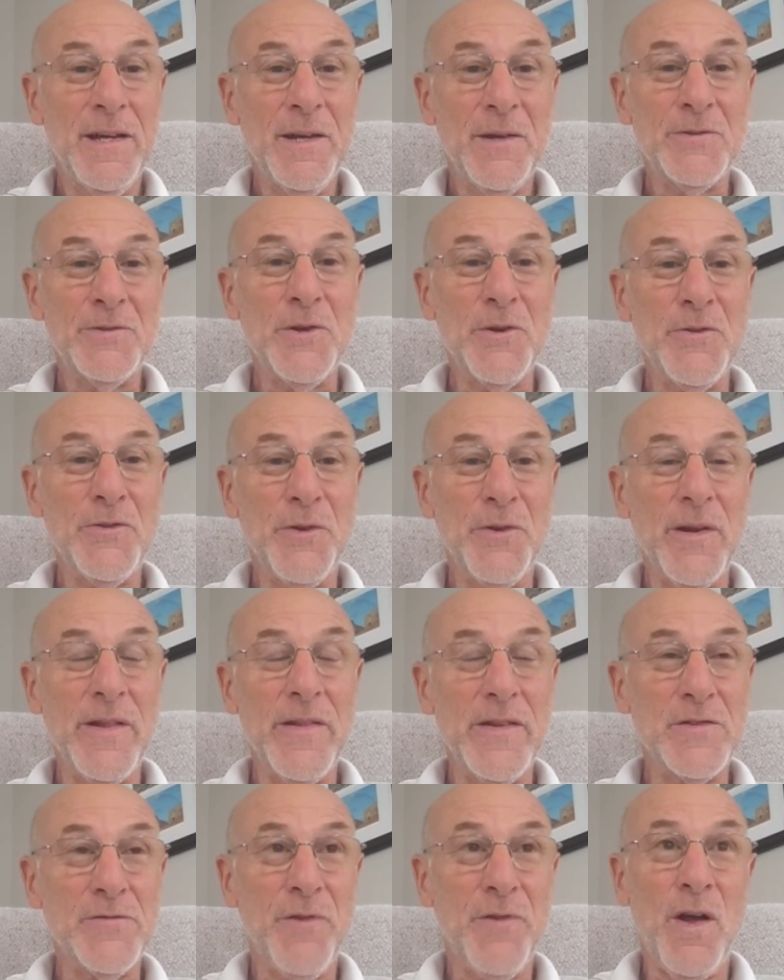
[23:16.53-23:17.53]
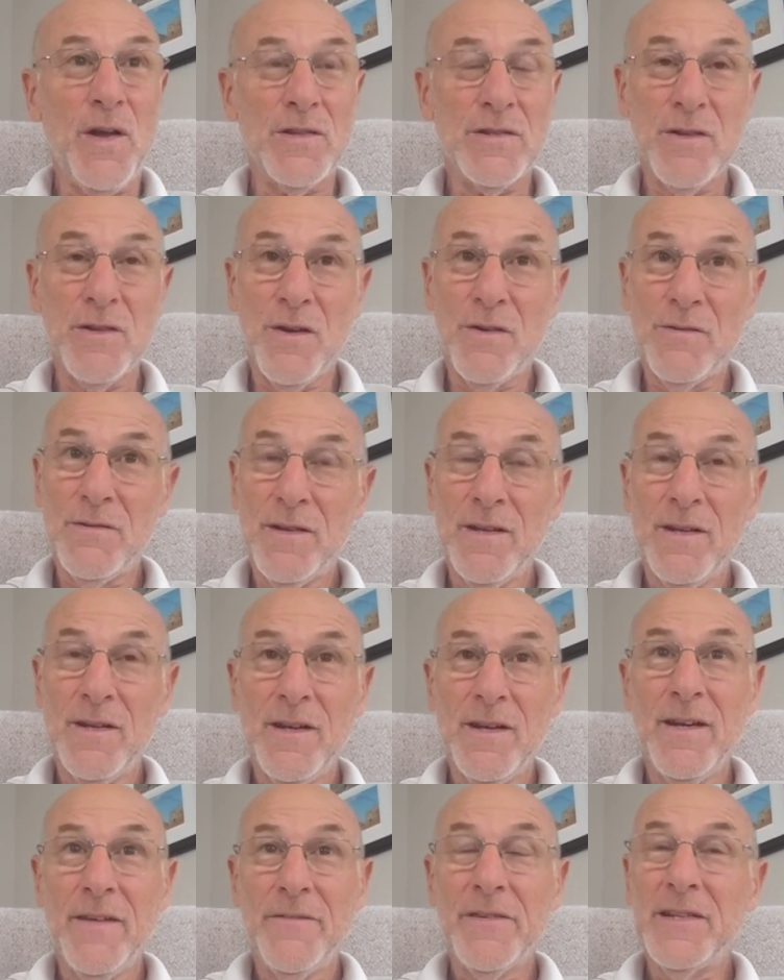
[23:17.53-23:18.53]
He'll turn 30 this fall. So if
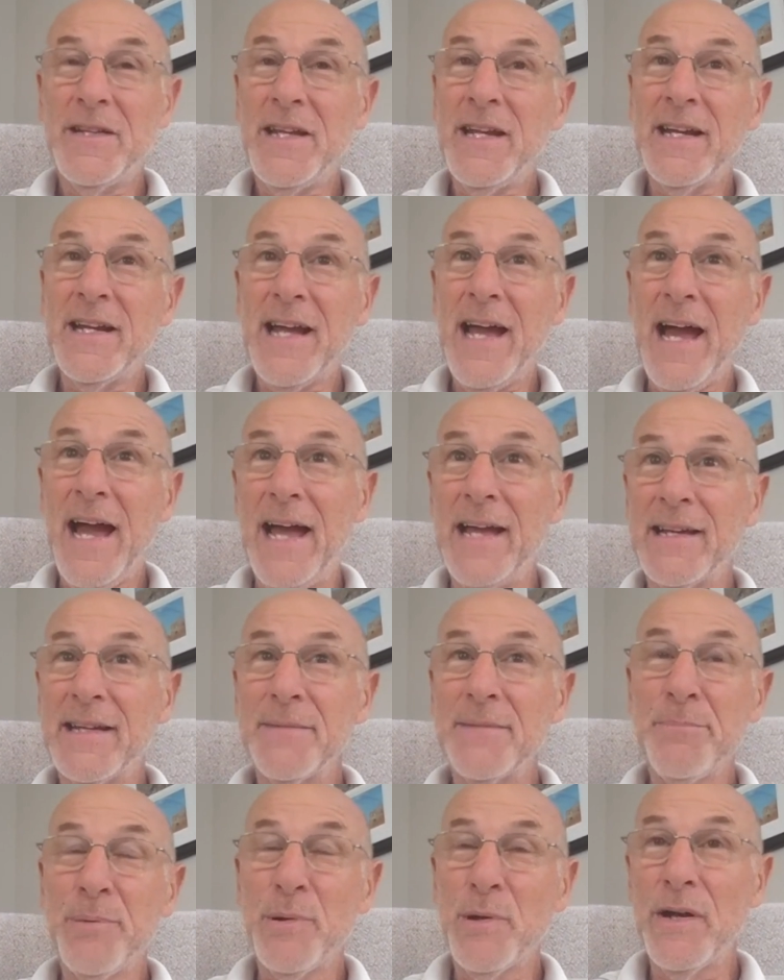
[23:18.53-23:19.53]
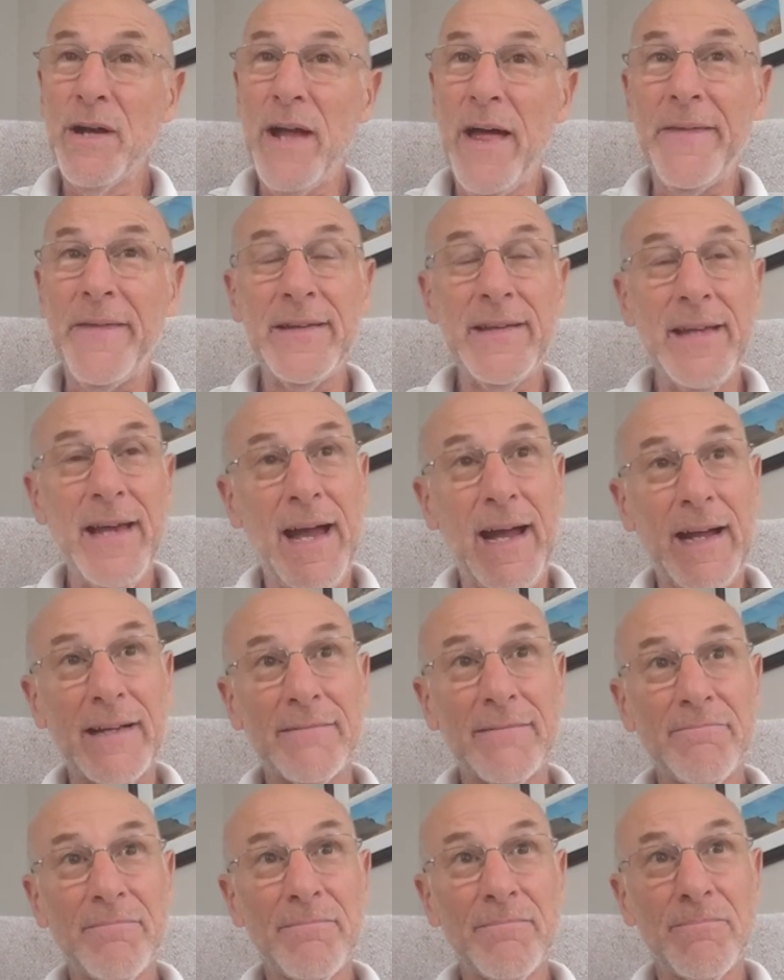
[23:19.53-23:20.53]
you need a guy who can put it on the
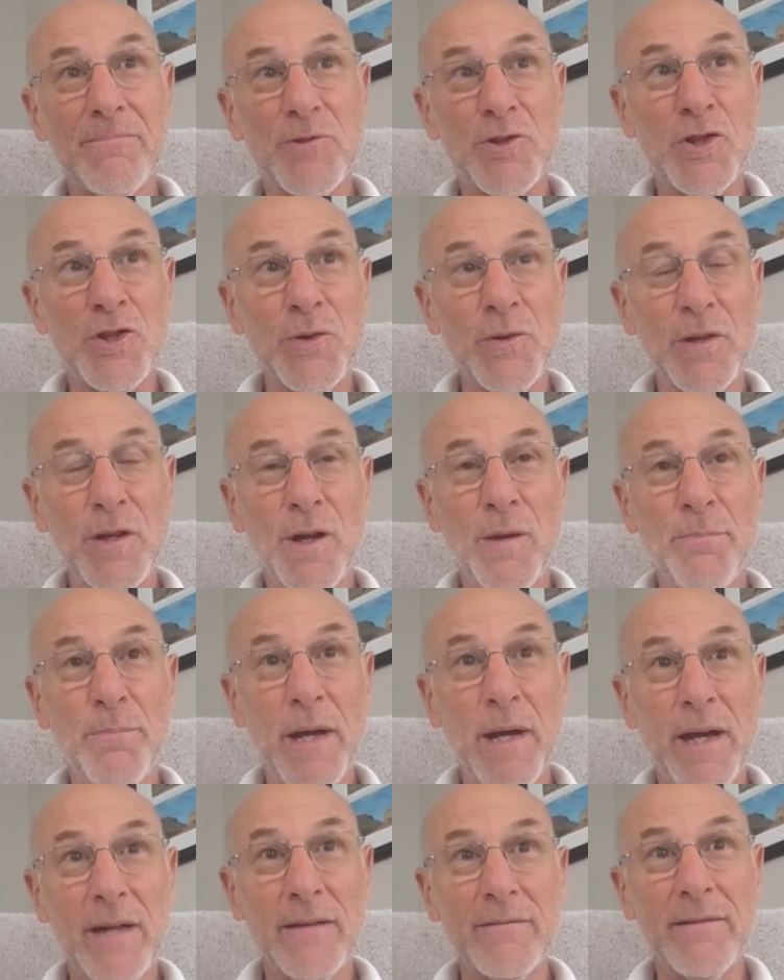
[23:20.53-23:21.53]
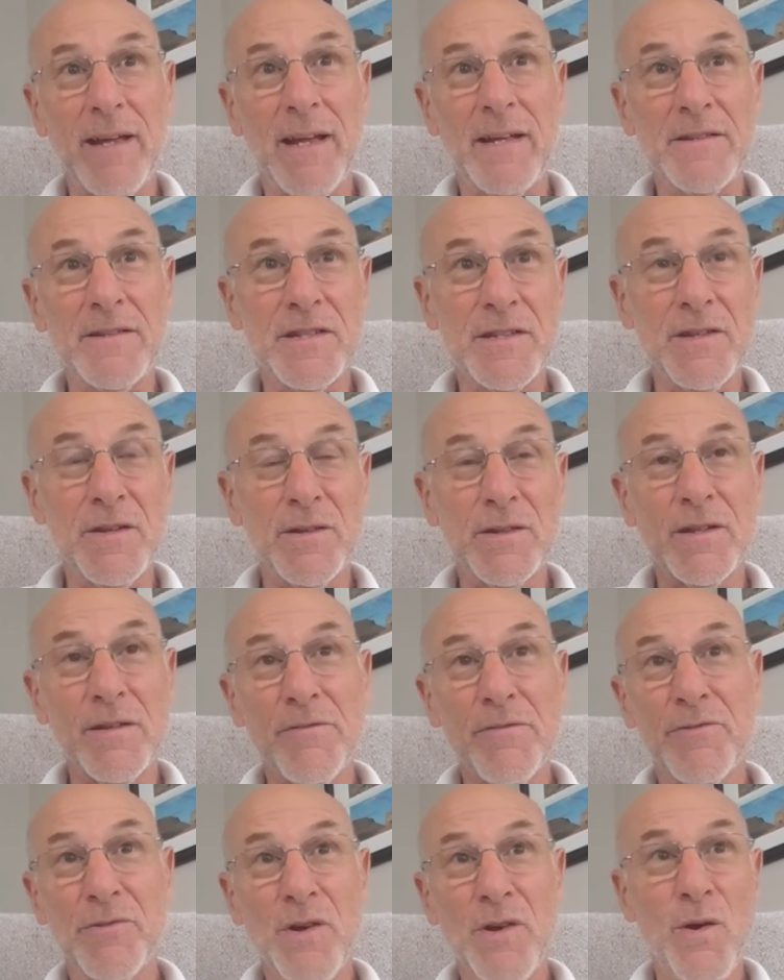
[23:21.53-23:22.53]
deck, shoot a little bit, and still
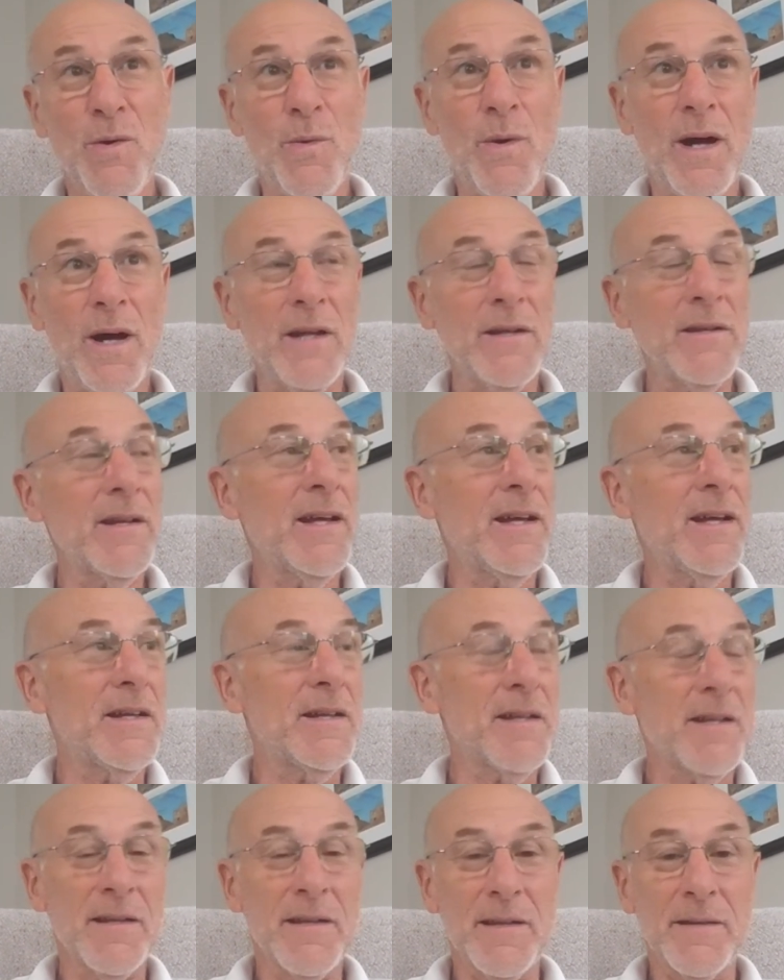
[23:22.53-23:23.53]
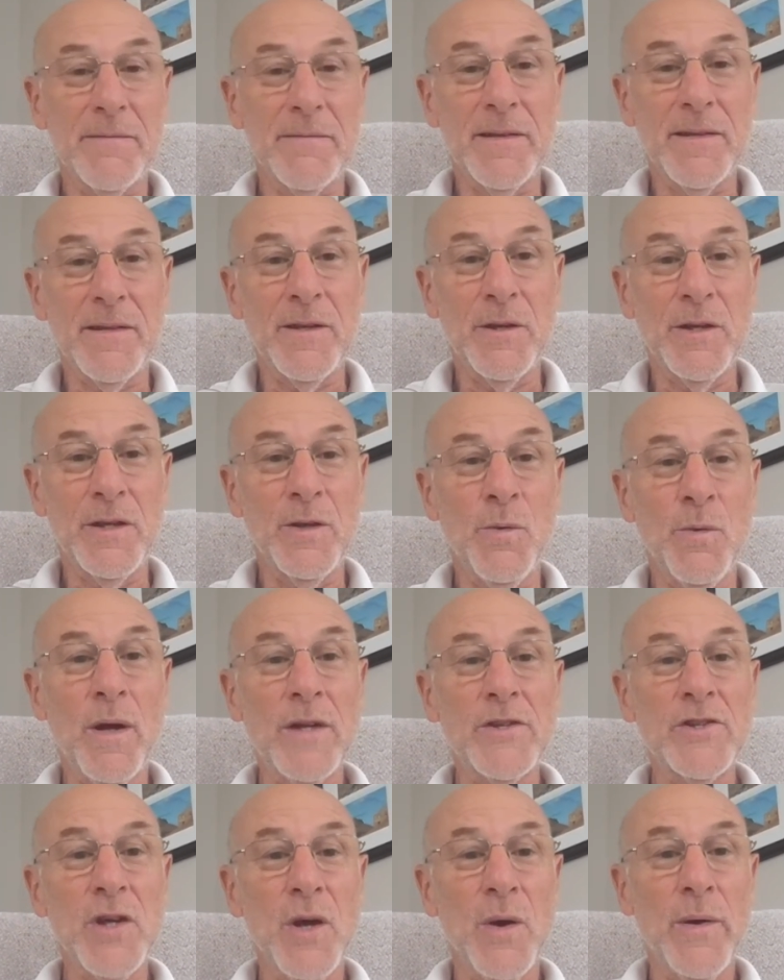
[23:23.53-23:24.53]
can throw one, you
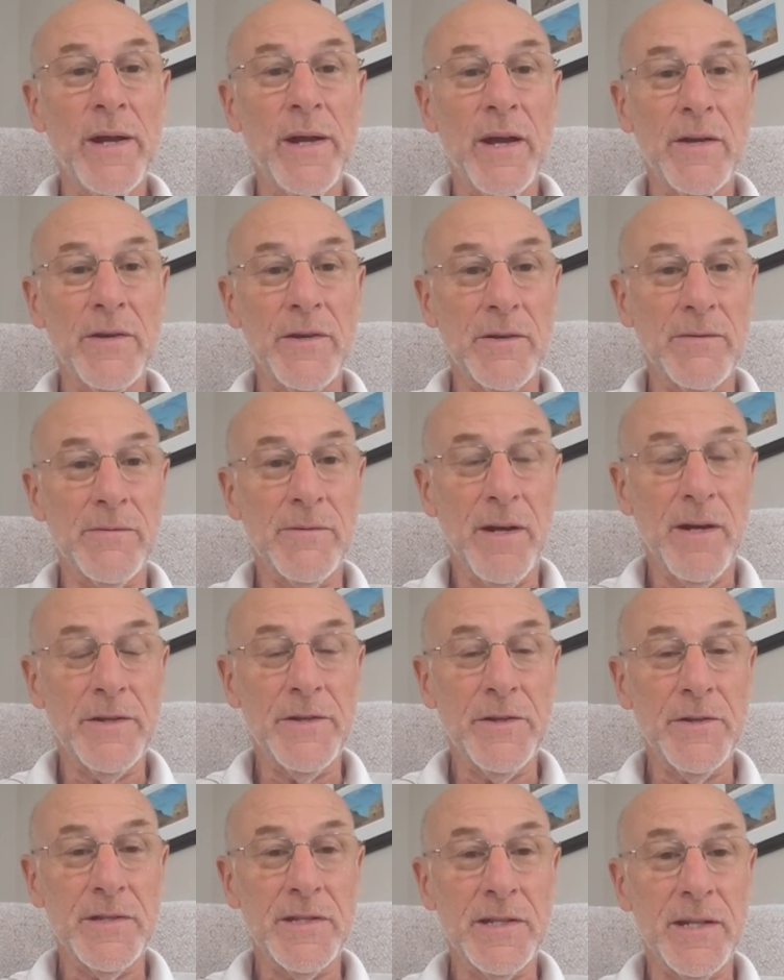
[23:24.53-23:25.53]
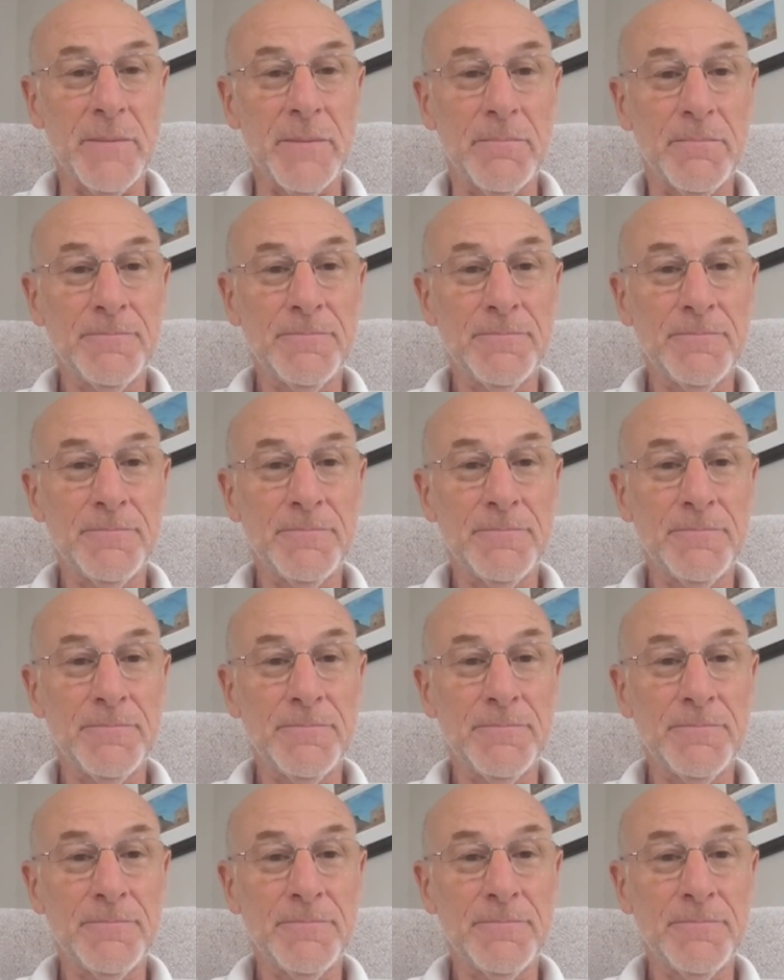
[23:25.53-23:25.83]
want Joey on your team.